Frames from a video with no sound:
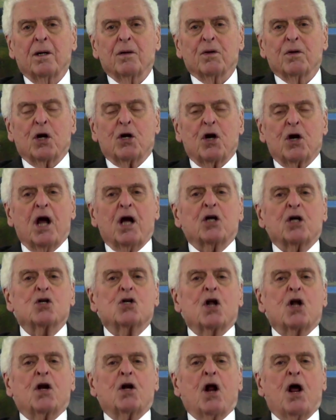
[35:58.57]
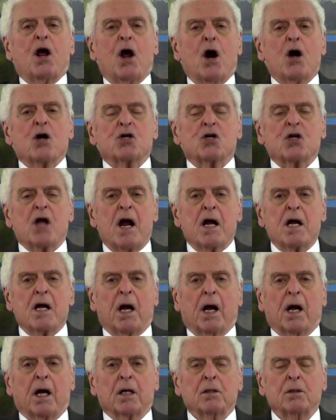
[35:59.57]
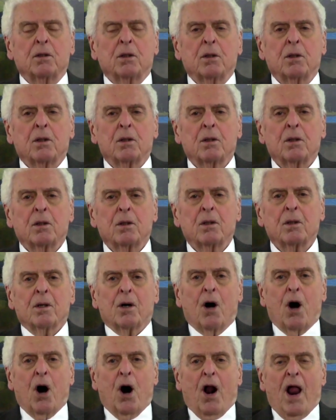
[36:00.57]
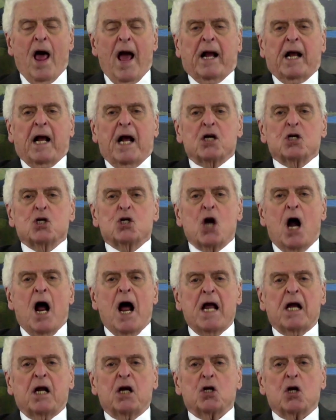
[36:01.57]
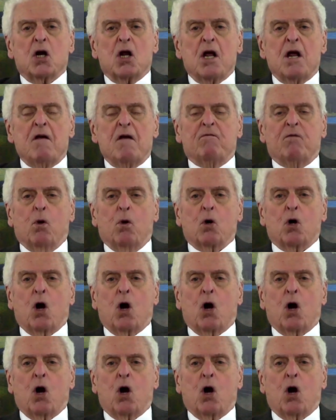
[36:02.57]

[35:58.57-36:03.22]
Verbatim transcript: the things that they are saying are like a giant evil